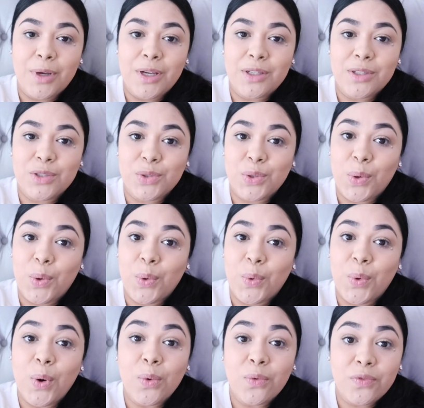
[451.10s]

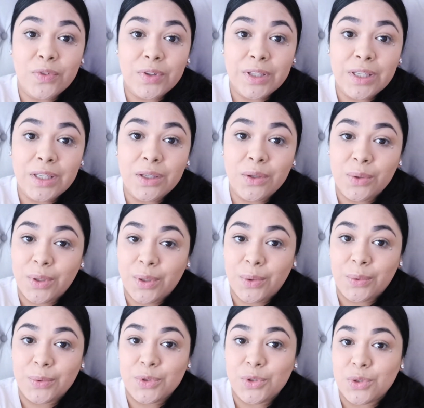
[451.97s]
So hopefully, you
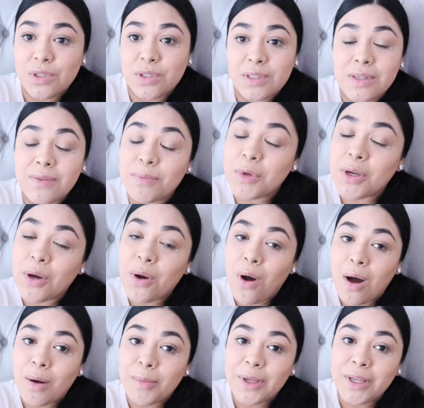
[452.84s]
know, just leave me a
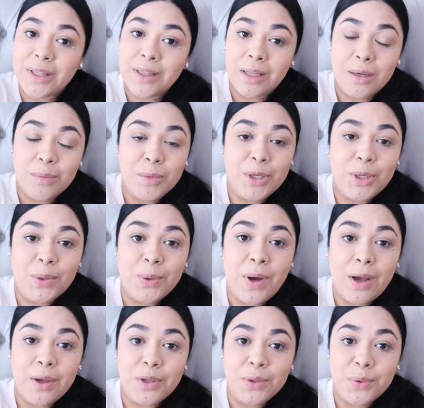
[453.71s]
comment letting me know
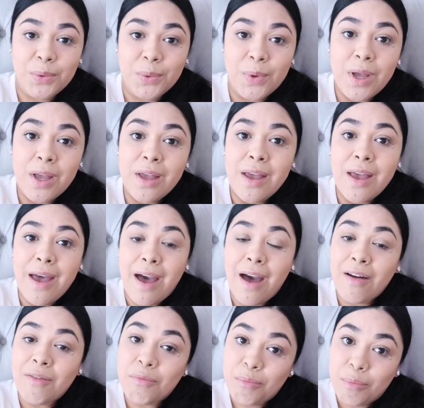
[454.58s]
how you
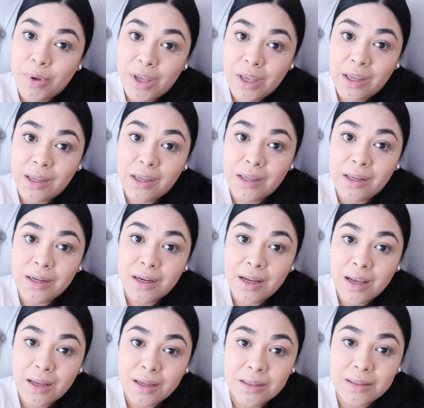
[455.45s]
have been
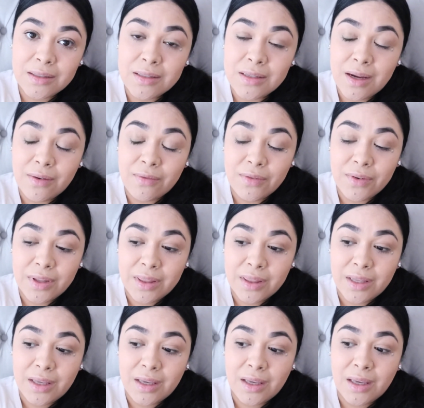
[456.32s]
and
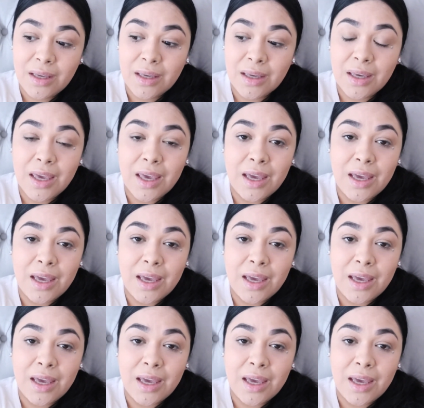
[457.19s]
everything.